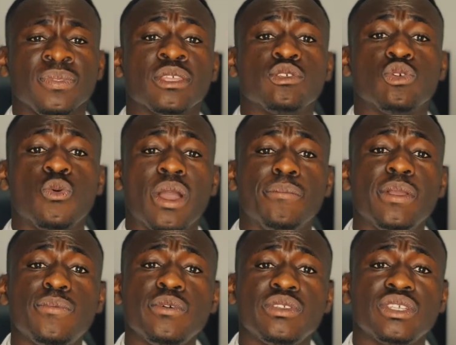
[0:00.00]
So when
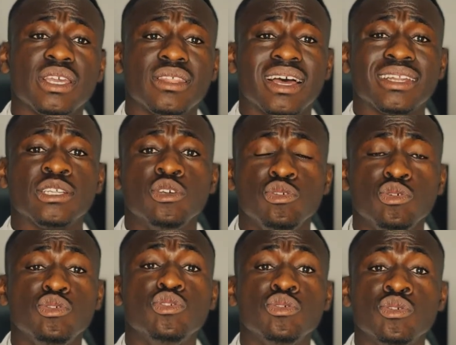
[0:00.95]
people say that you
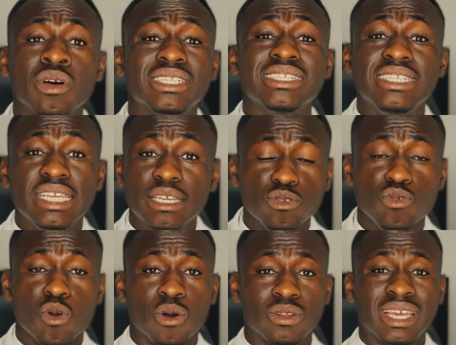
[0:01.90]
do not need
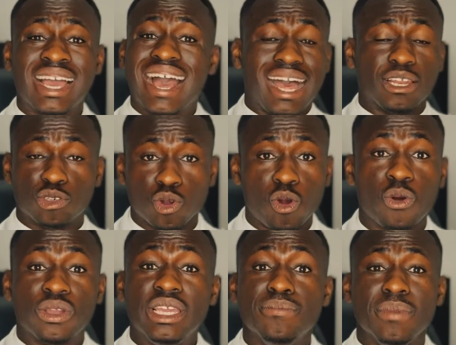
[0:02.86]
God at
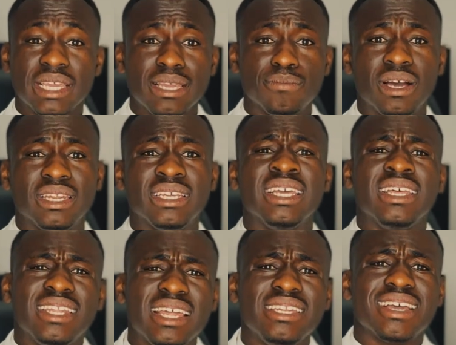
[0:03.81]
all in making money,
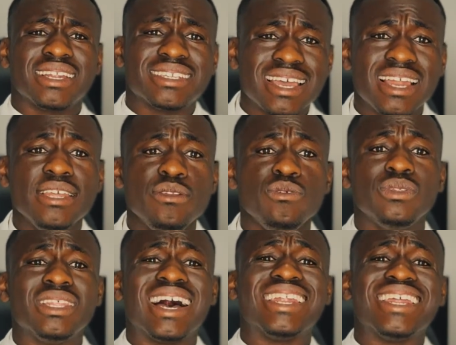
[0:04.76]
then they are telling you
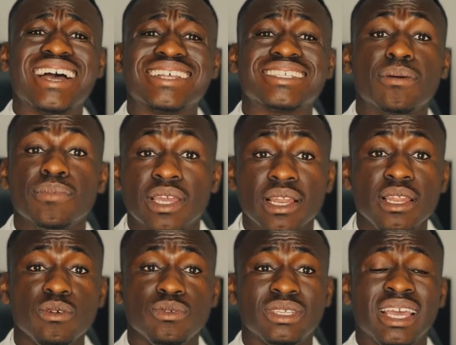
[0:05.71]
that there are some
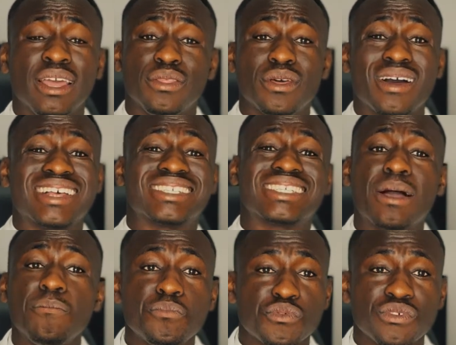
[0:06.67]
clues, there are
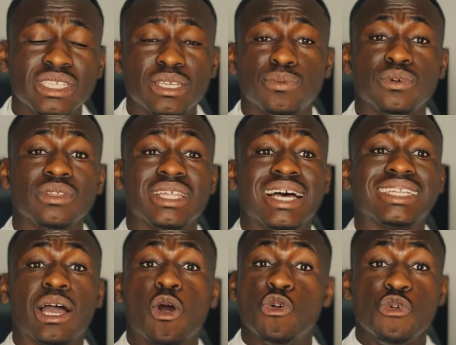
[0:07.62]
some principles that
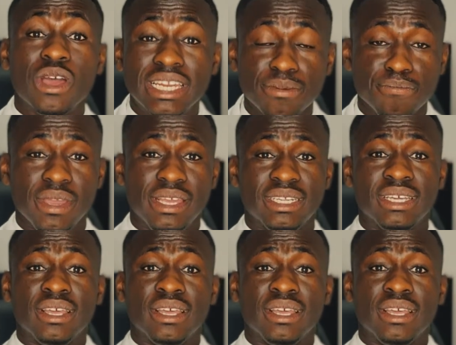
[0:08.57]
are already made,